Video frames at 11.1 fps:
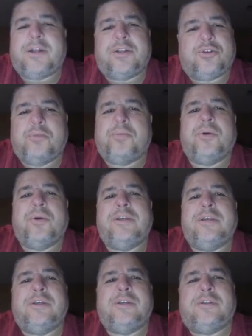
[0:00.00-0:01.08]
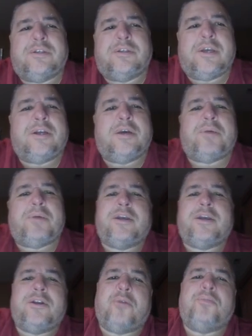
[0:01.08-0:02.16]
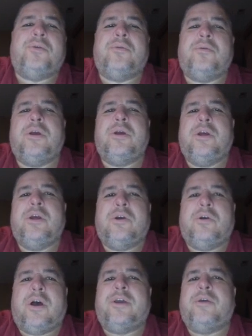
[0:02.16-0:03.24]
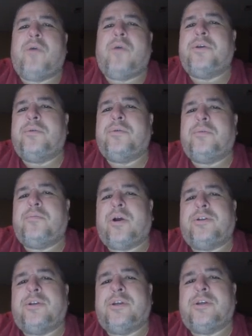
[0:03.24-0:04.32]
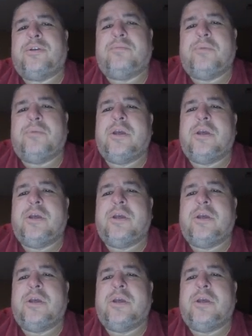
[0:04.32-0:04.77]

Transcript: It's super easy to set up. I can help you. I can walk you through the process.